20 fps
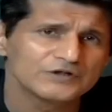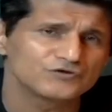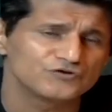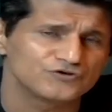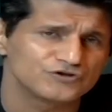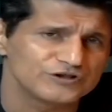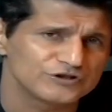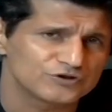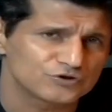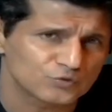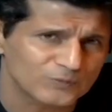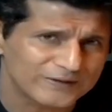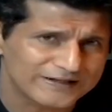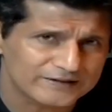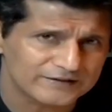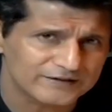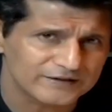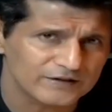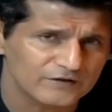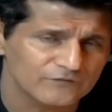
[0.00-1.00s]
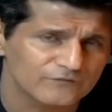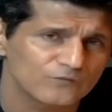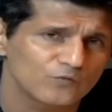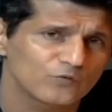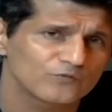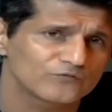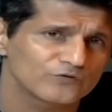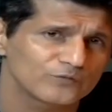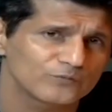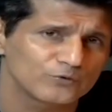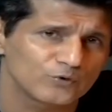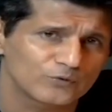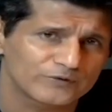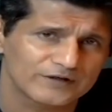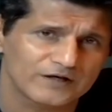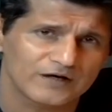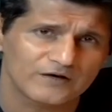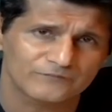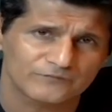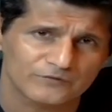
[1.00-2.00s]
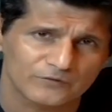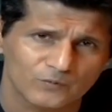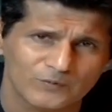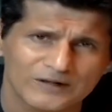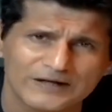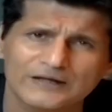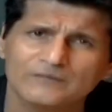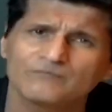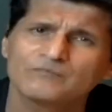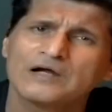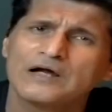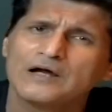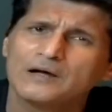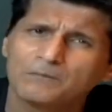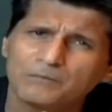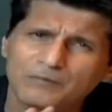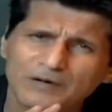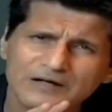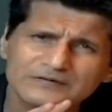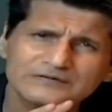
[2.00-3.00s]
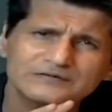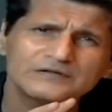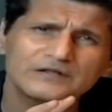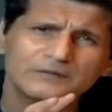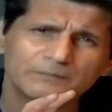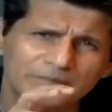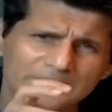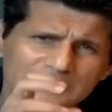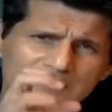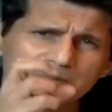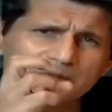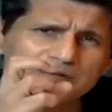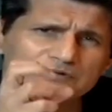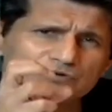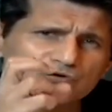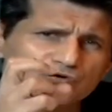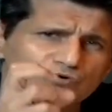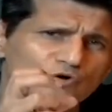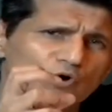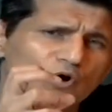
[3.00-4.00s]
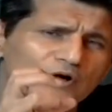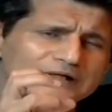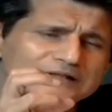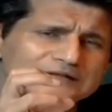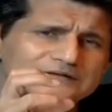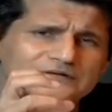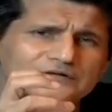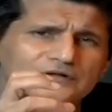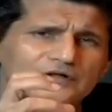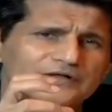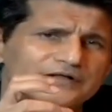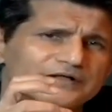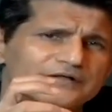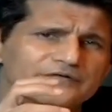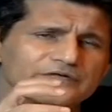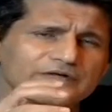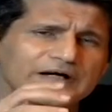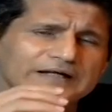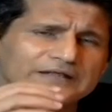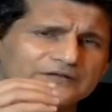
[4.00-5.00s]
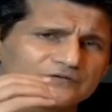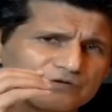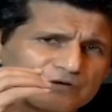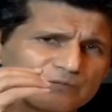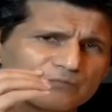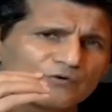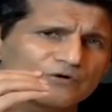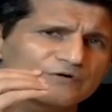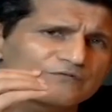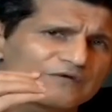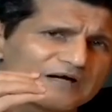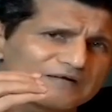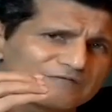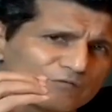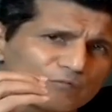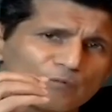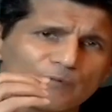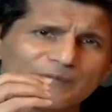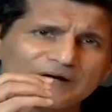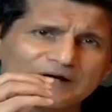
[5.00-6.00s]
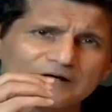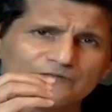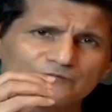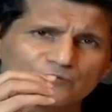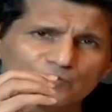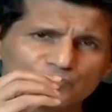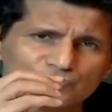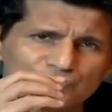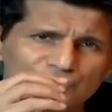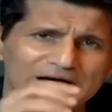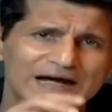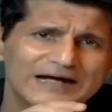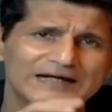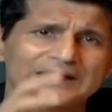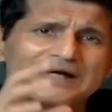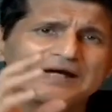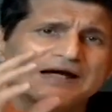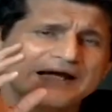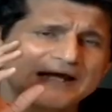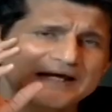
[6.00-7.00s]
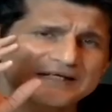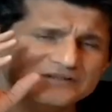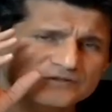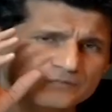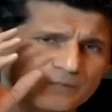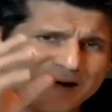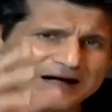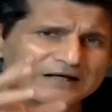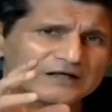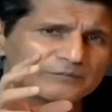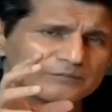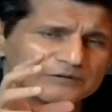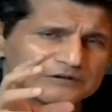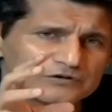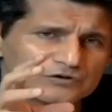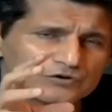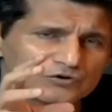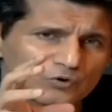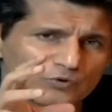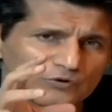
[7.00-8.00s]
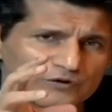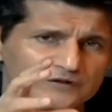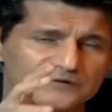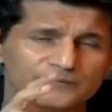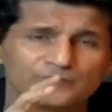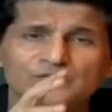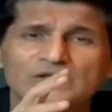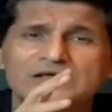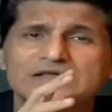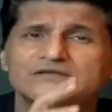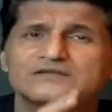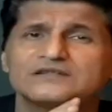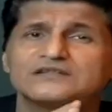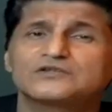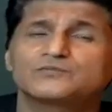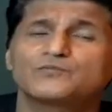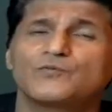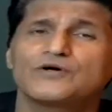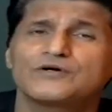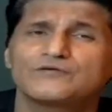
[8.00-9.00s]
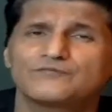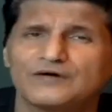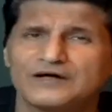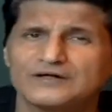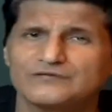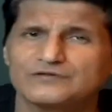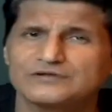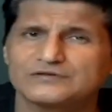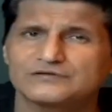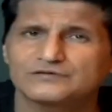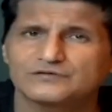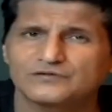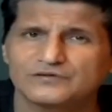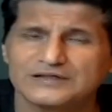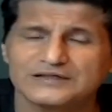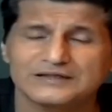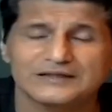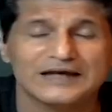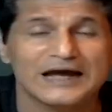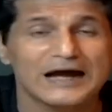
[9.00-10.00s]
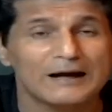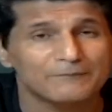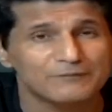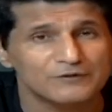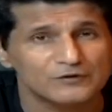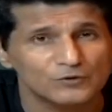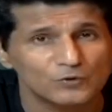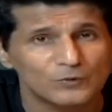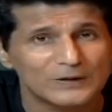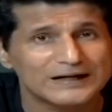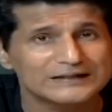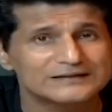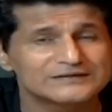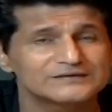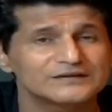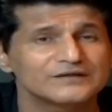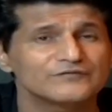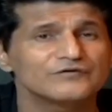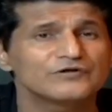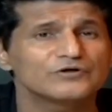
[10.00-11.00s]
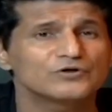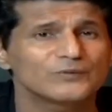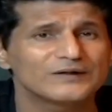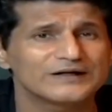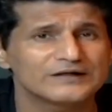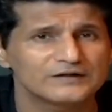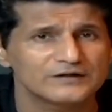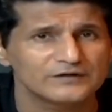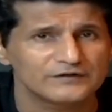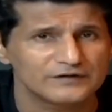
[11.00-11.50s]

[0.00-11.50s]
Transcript: G20, a phone from Nokia after a while. Plastic build with strong and sturdy design, 3.5 mm headphone jack, expandable storage, 6.5 inch screen capped though at 720